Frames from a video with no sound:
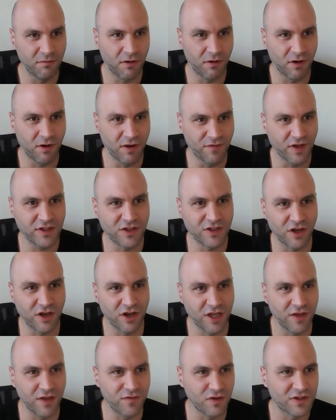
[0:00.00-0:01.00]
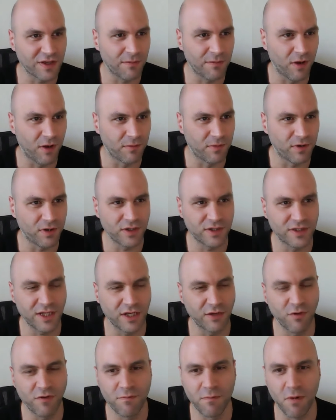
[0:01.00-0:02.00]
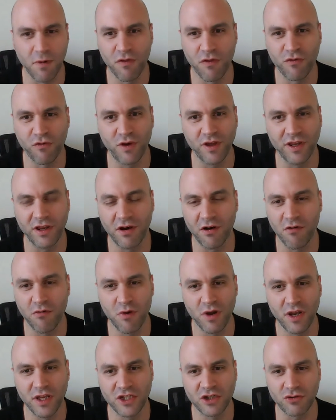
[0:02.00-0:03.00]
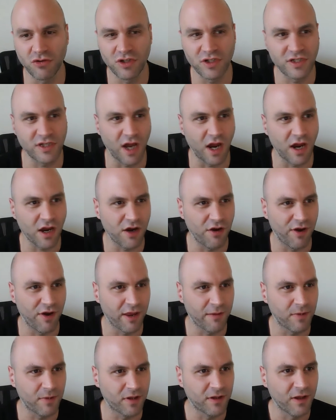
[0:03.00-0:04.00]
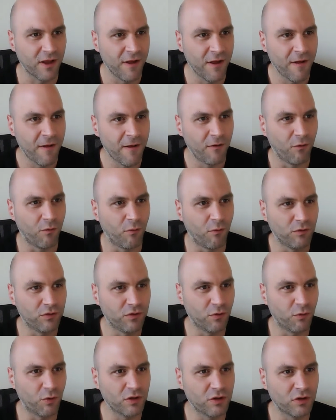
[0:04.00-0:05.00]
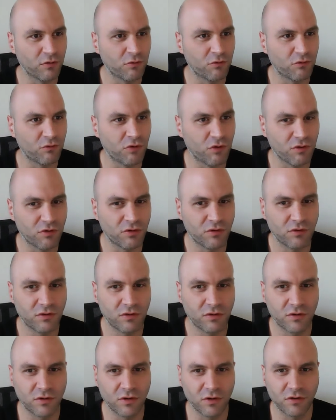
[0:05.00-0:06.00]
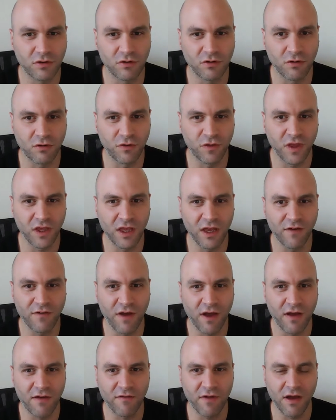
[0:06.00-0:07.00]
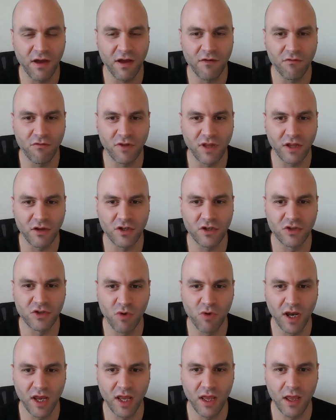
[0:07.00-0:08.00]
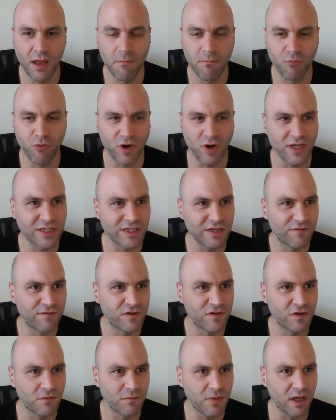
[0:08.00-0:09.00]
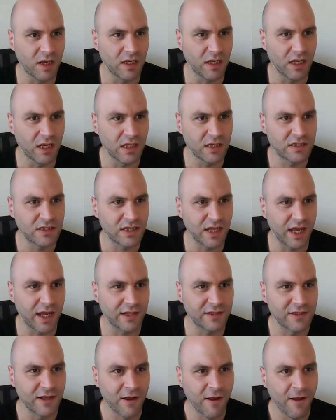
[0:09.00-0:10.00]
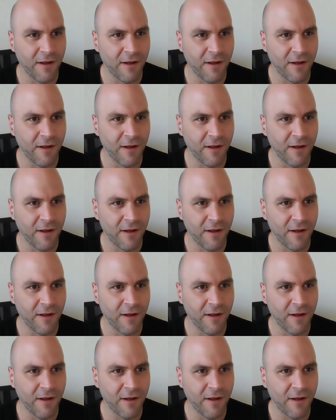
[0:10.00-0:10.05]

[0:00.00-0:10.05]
Ivan's going to give you some numbers that we've both read that are really staggering, but the thing that is really impressive to me is that